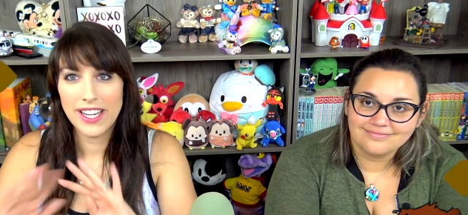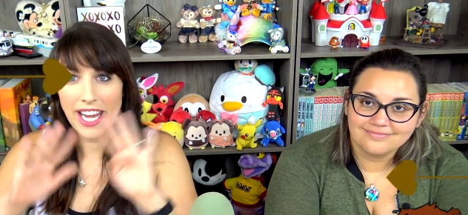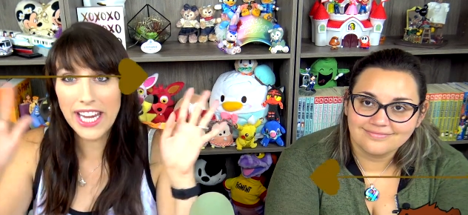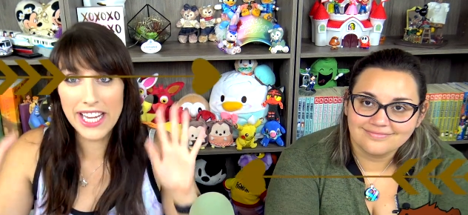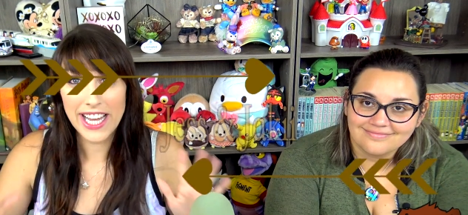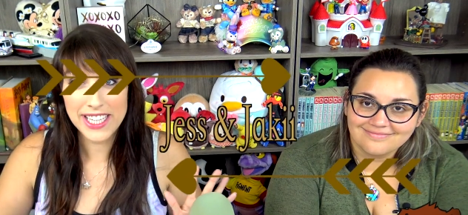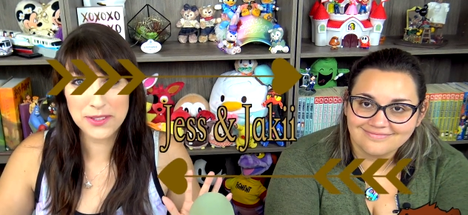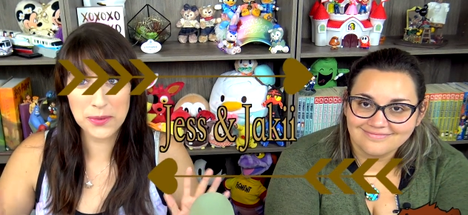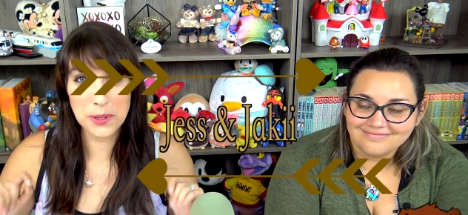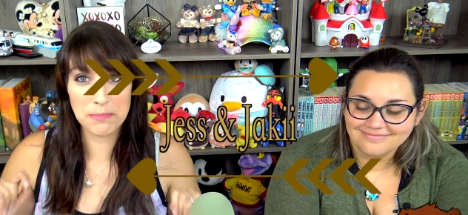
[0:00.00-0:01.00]
Speaker 1: Hey
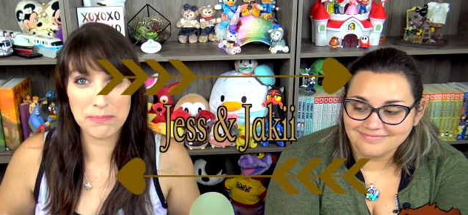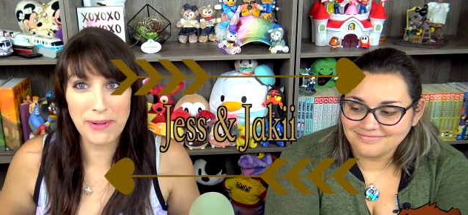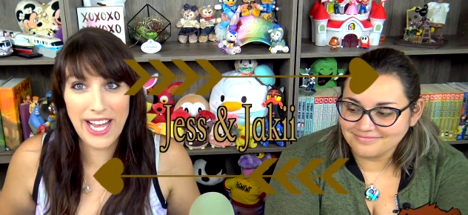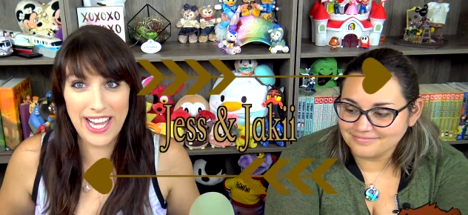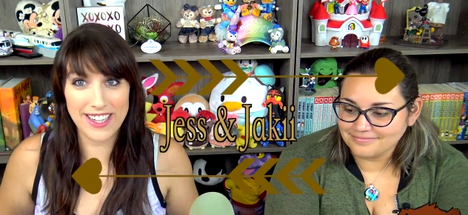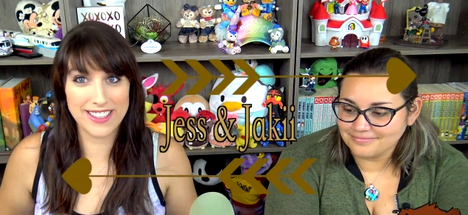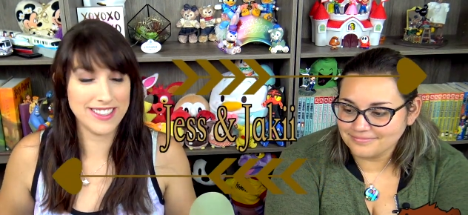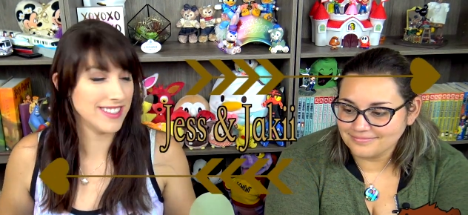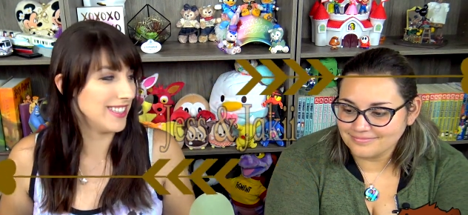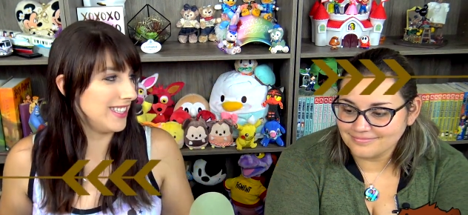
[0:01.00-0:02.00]
guys, we're back!
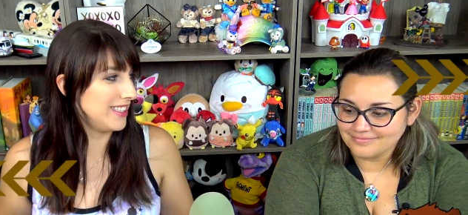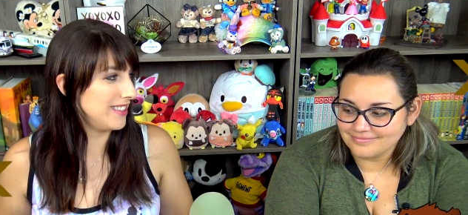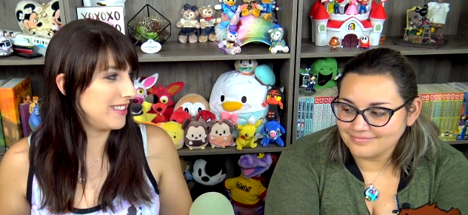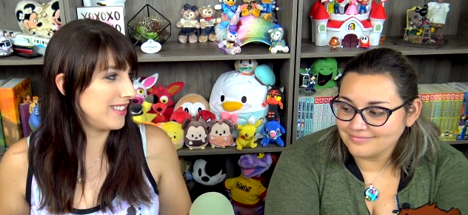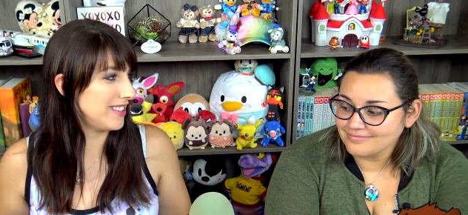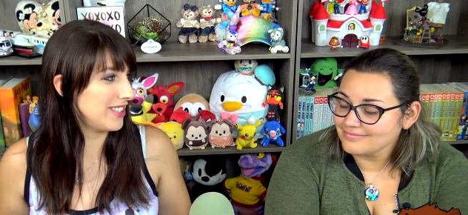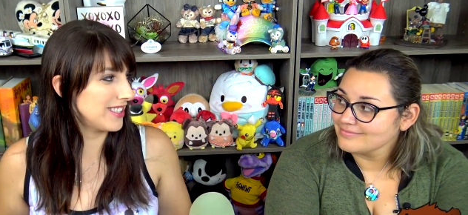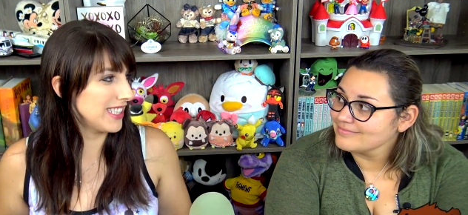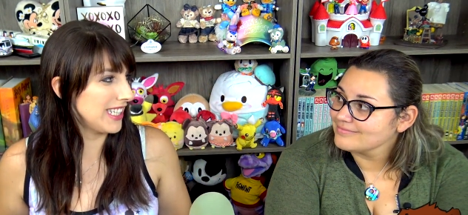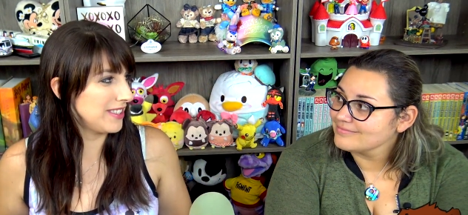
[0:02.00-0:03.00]
And
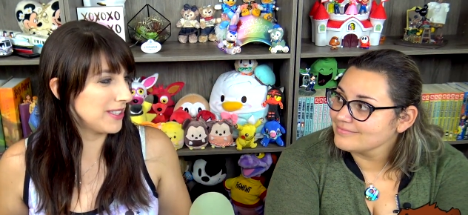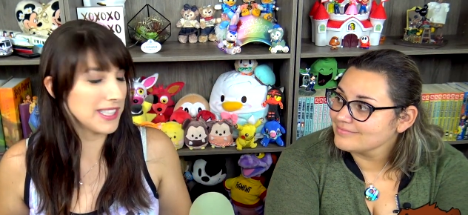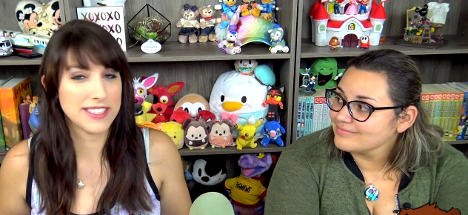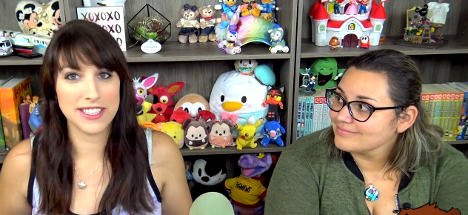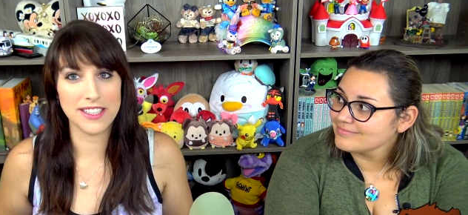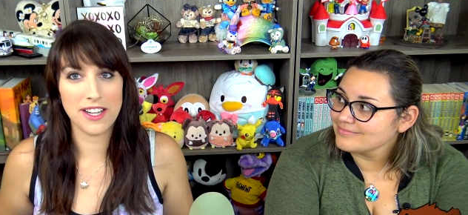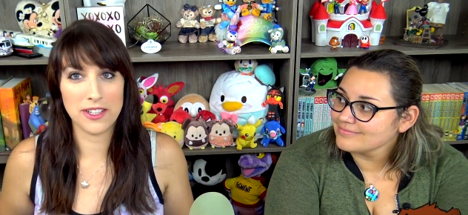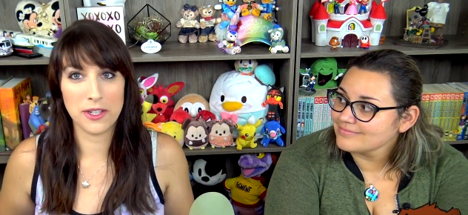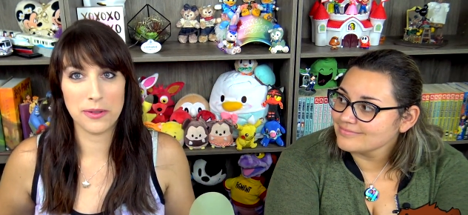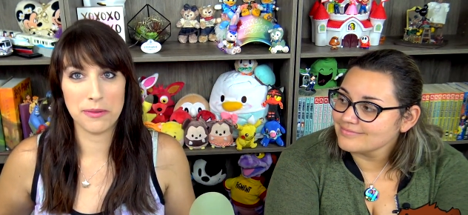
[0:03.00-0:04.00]
just in case you guys did not
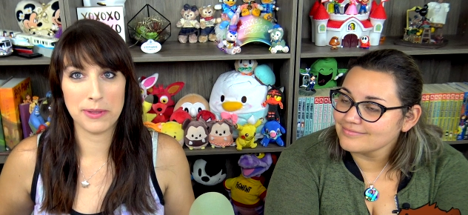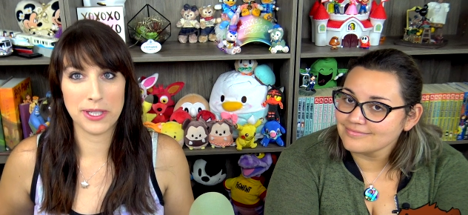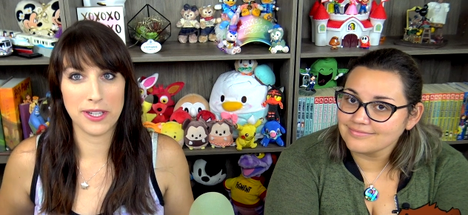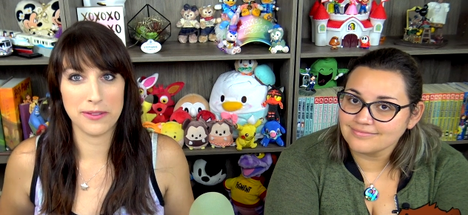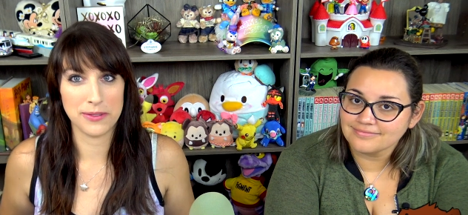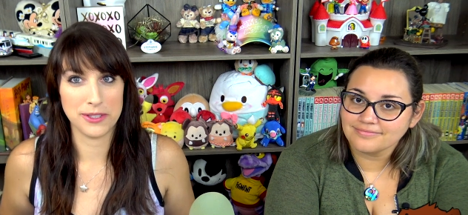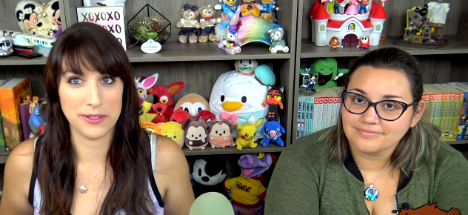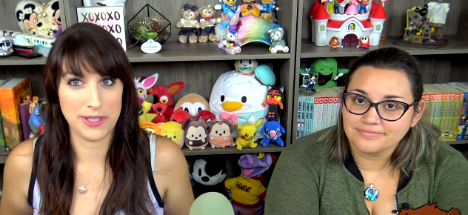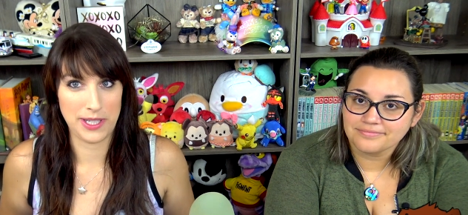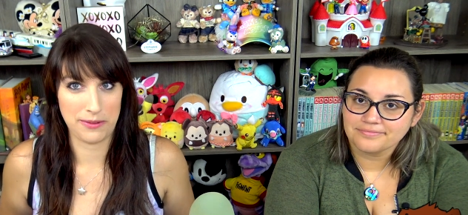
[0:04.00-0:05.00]
know, we've been gone for
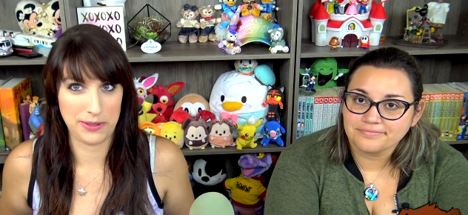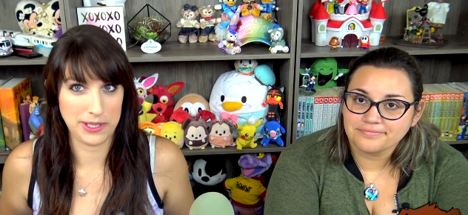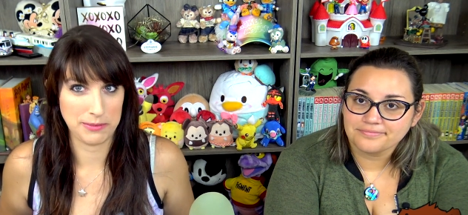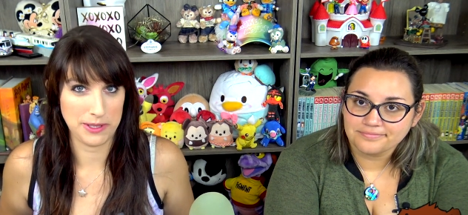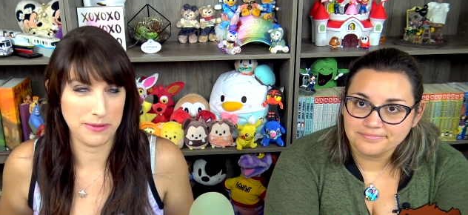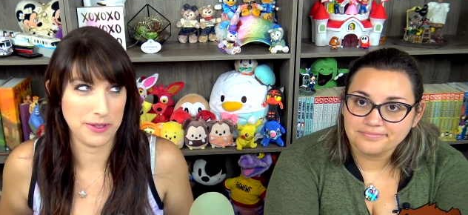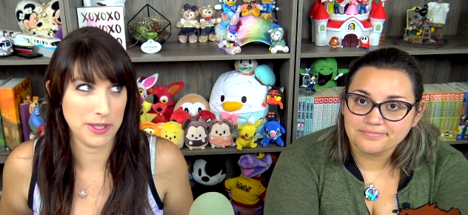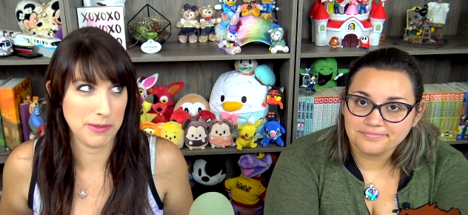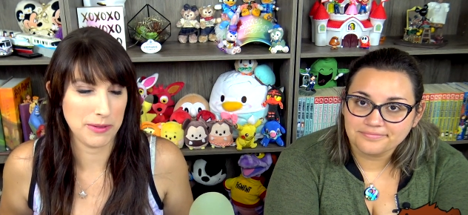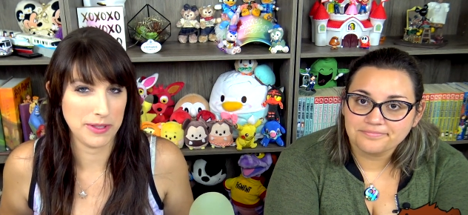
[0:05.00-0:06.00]
2.5 weeks, but we'll
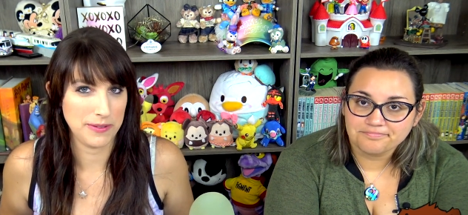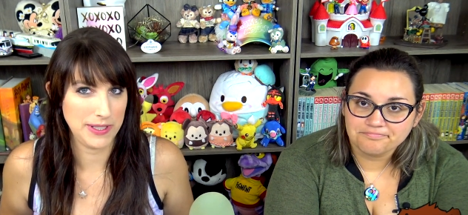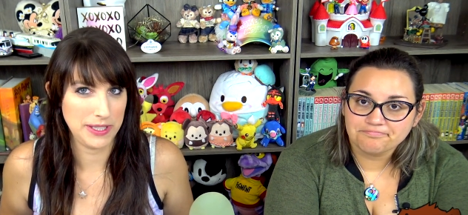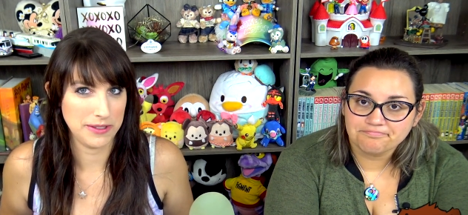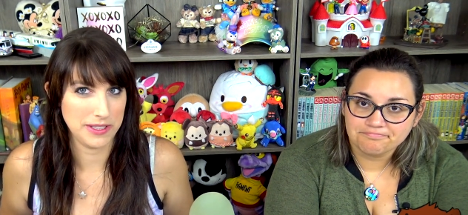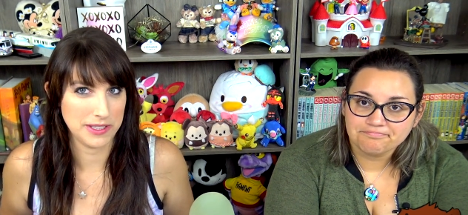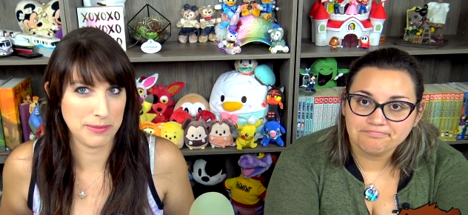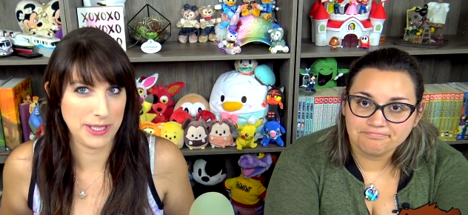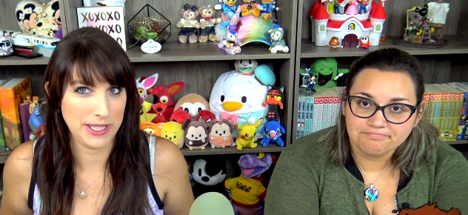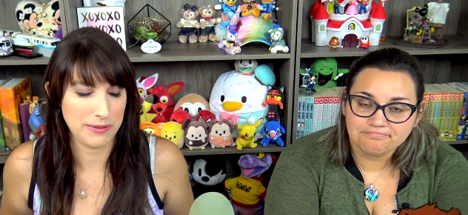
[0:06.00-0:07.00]
come out with a video to
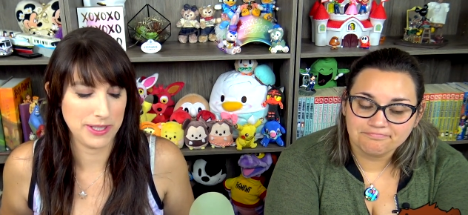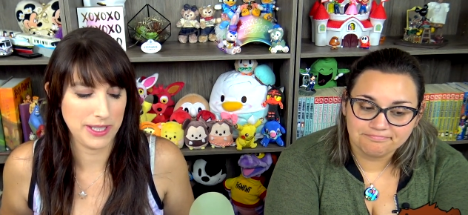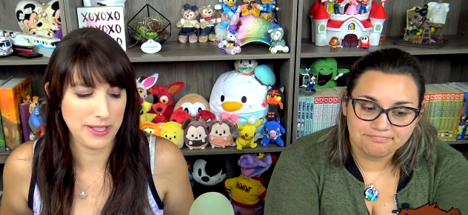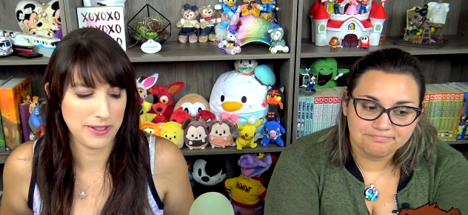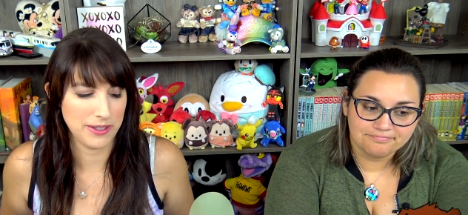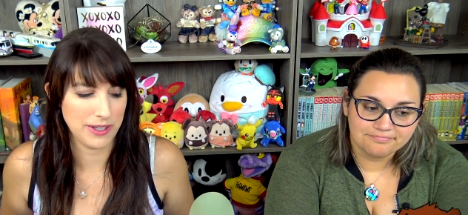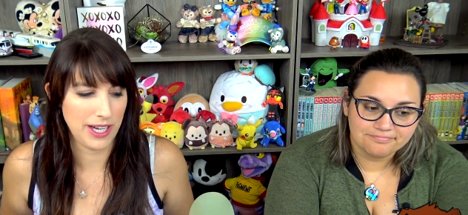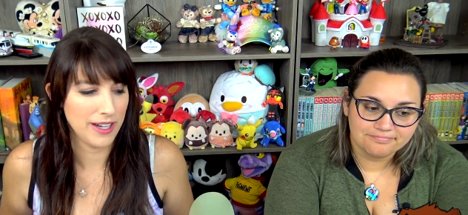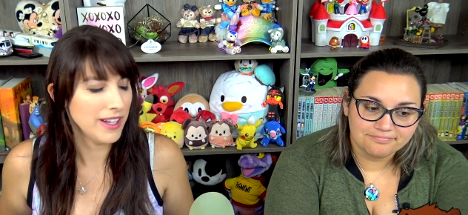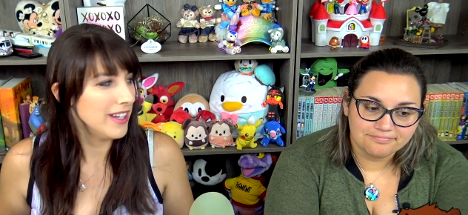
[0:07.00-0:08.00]
explain that one later, okay.